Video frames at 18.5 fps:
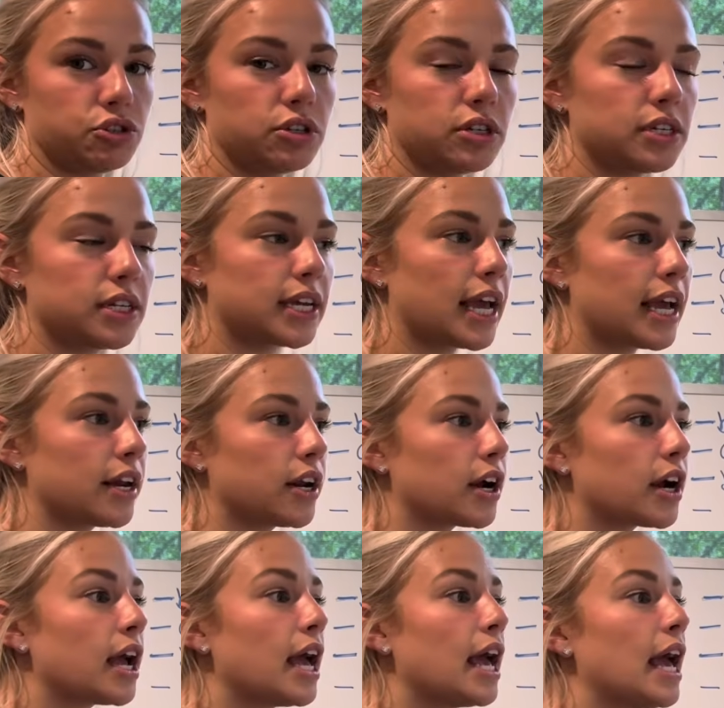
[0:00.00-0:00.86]

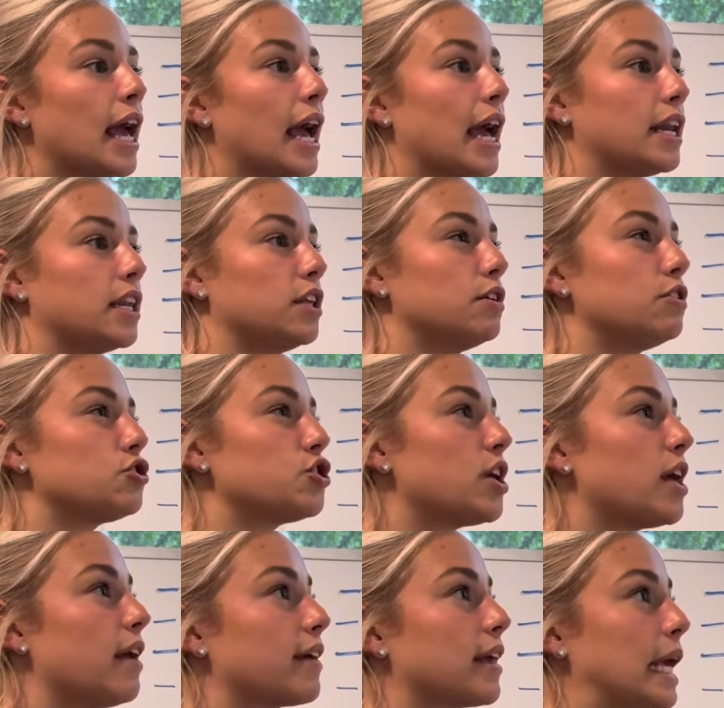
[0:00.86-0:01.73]
indicator, and usually
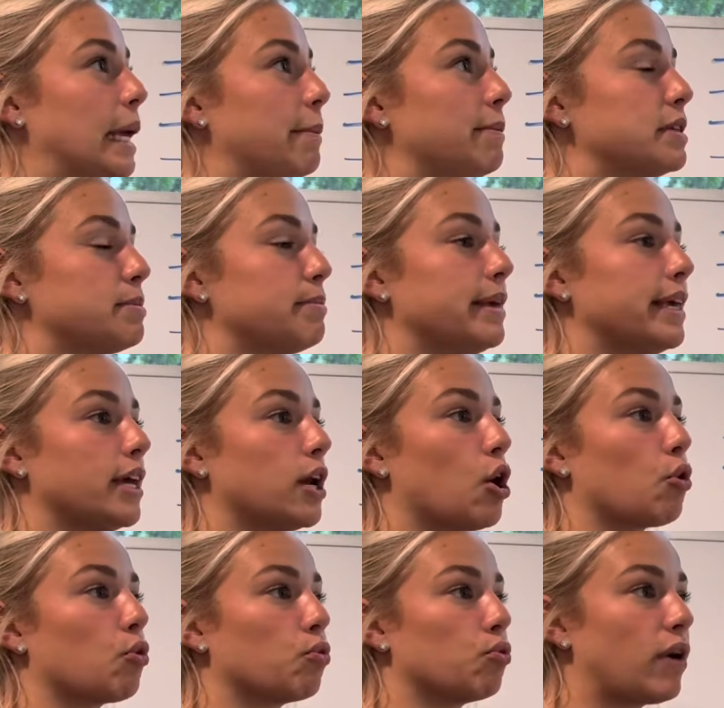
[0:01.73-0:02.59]
that keeps me
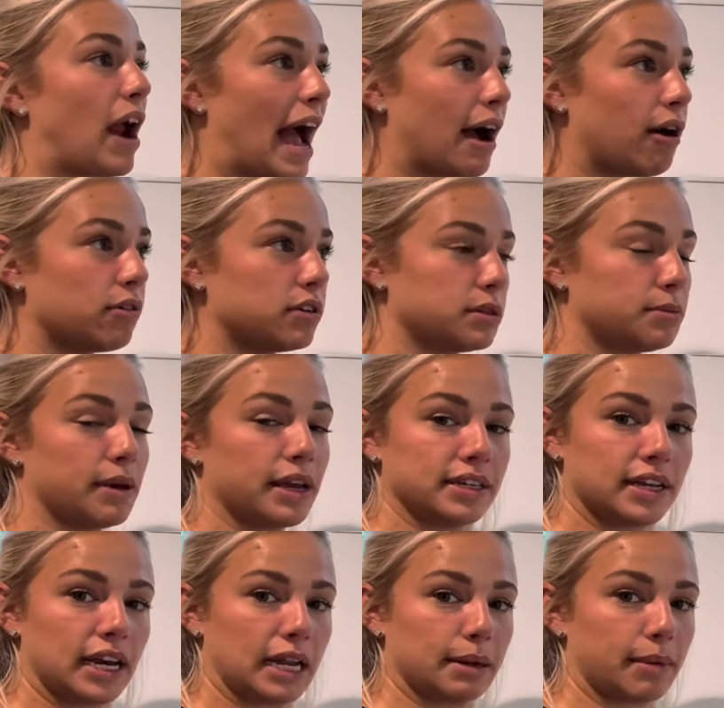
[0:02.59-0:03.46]
around
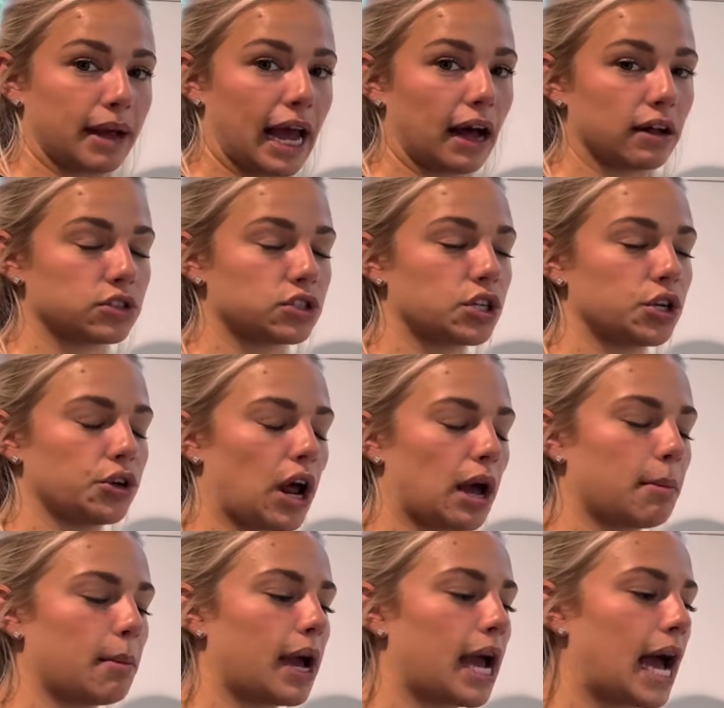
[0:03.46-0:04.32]
maintaining my altitude.
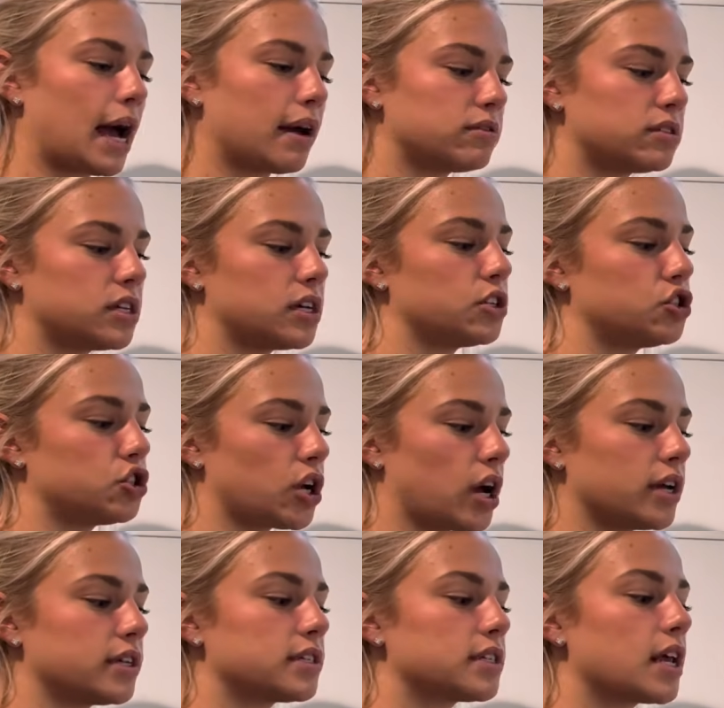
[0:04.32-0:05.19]
I might have to
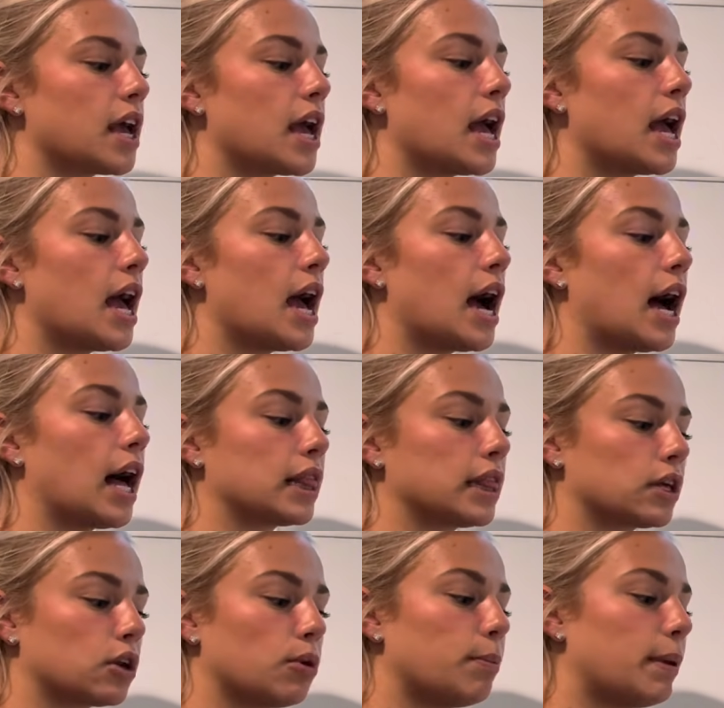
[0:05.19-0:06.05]
adjust a
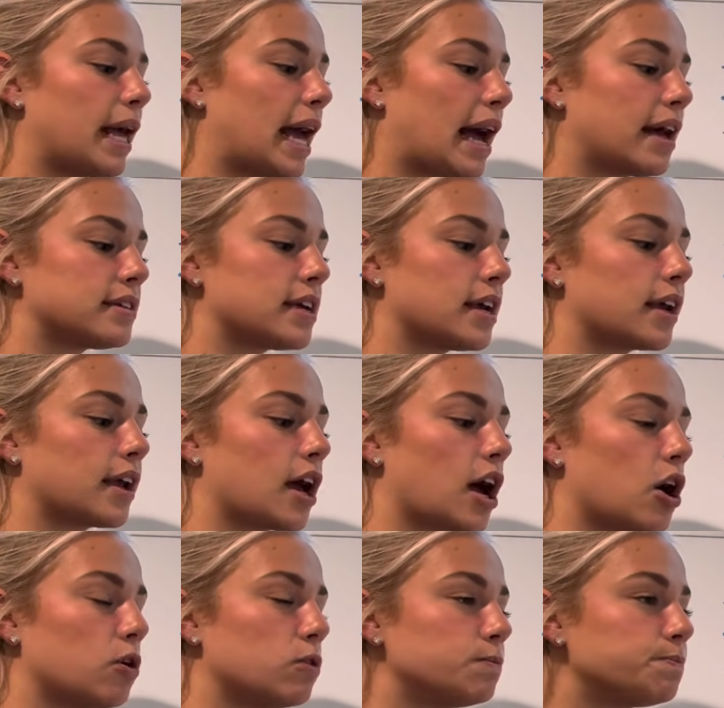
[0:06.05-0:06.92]
little bit as I
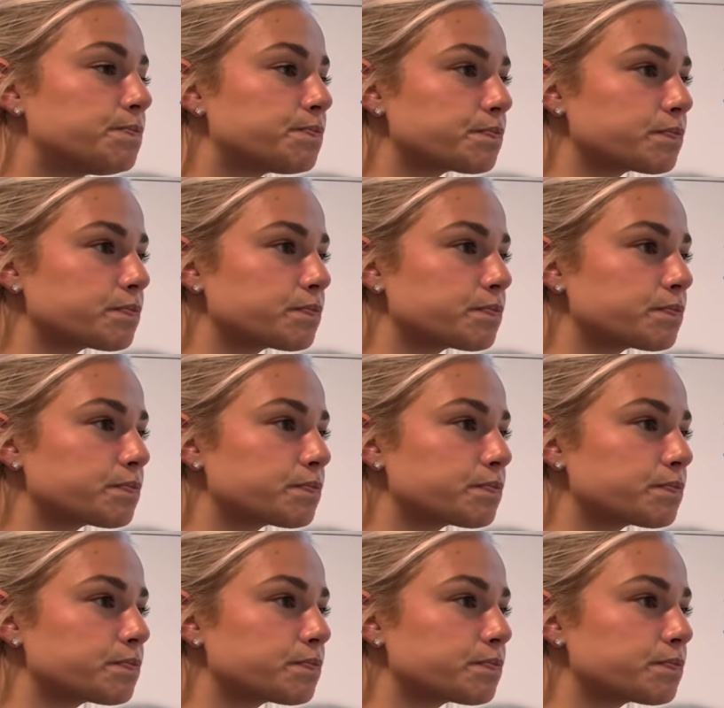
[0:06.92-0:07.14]
go.